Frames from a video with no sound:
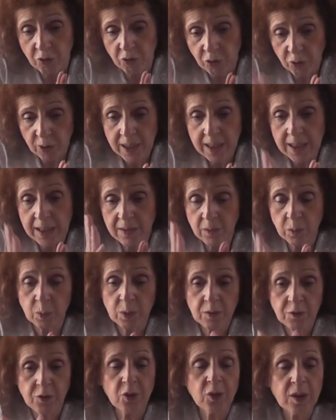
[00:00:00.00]
tree is
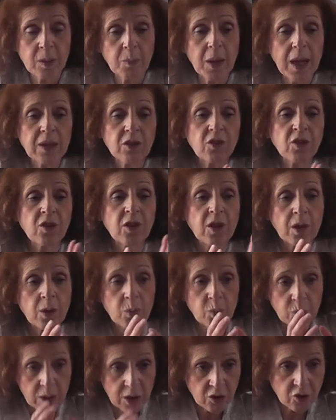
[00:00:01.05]
reverting back to
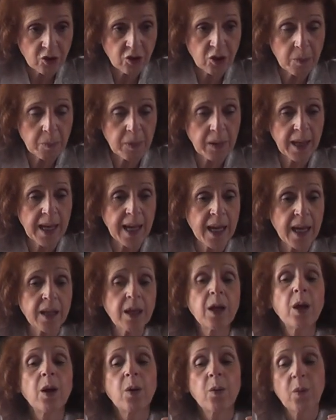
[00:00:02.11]
the original plan
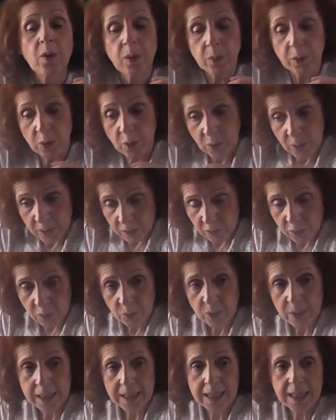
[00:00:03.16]
where we're going
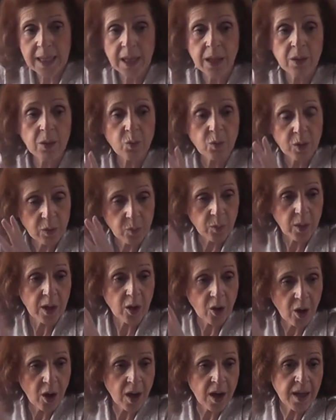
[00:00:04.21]
through again with
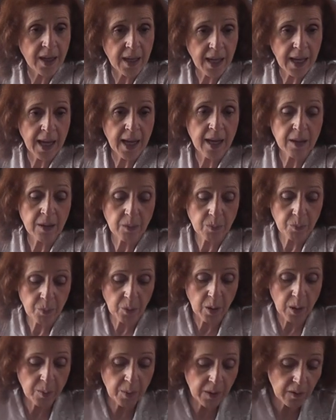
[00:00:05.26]
what God had
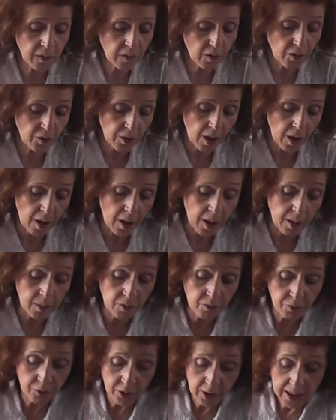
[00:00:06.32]
promised uh,
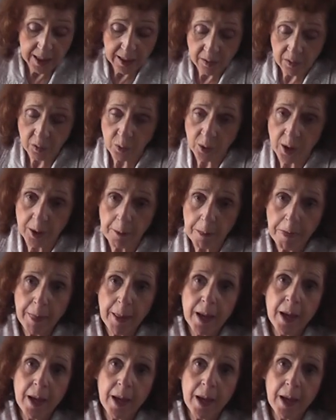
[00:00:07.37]
for Israel.